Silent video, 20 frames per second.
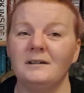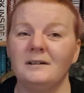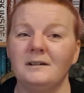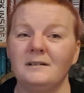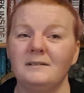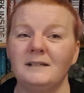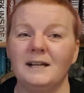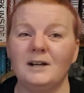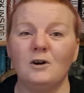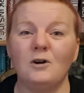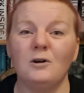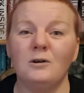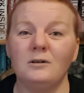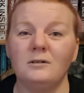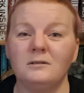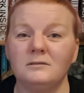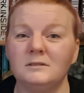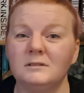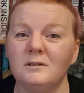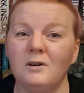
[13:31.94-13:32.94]

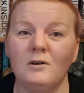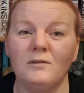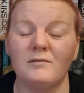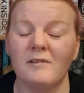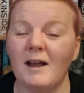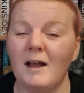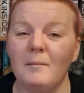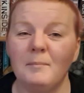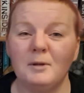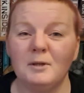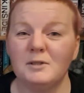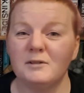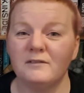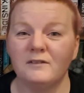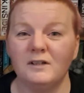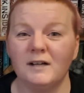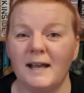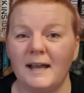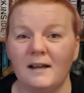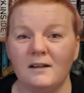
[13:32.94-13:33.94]
Nicole over at A
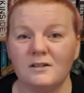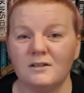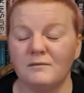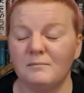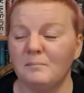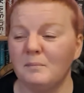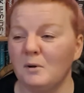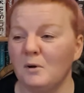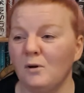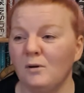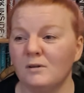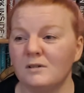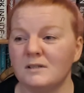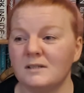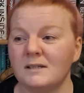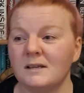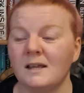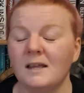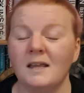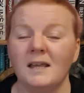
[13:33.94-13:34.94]
Beautiful Chaos of
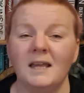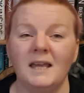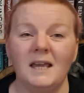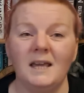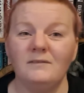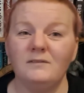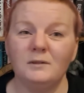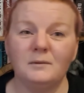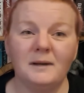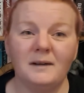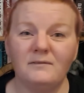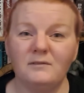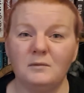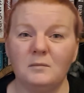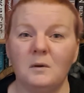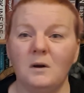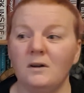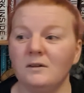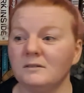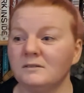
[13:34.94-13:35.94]
Books, if you ever
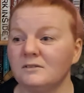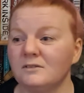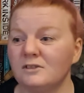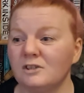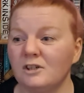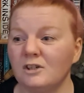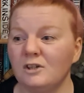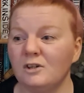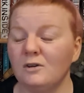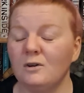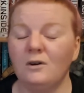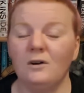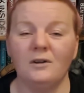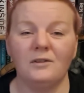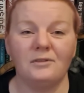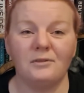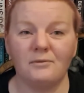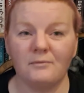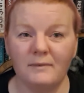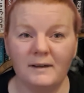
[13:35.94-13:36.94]
want, you know, a
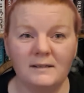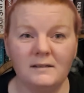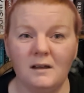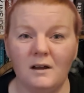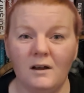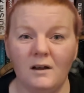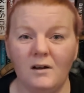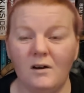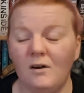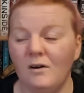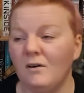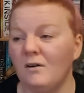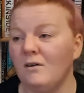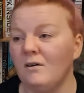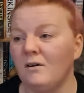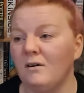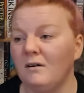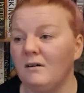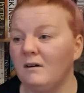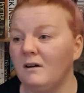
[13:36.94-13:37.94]
thriller
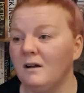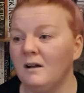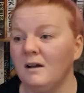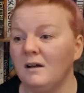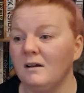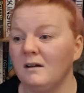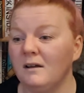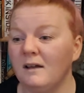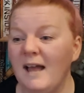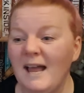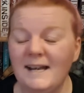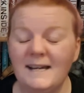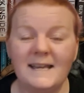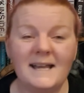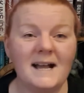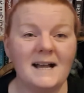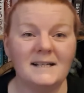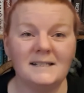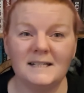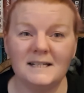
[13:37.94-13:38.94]
or any
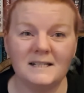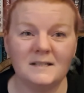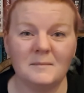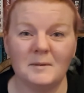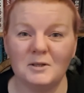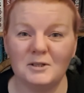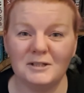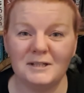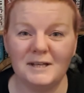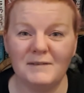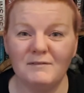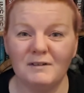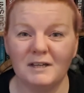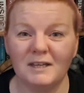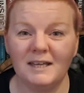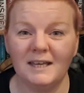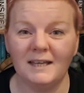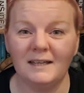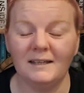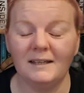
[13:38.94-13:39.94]
ideas about Stephen
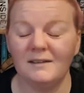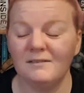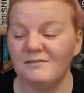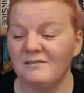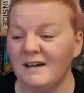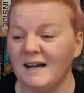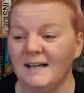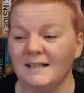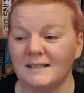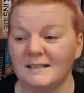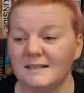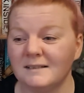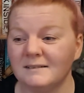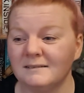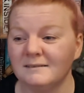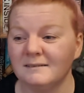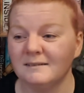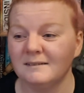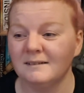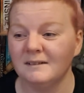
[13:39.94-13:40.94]
King, in fact,
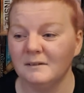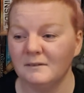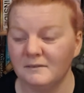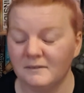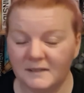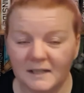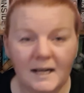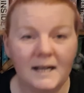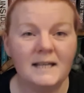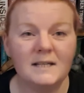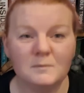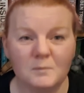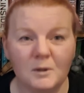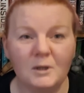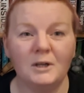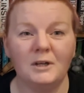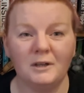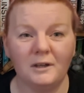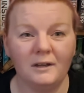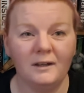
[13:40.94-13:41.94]
that is
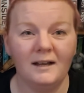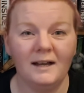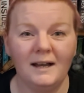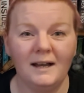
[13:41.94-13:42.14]
where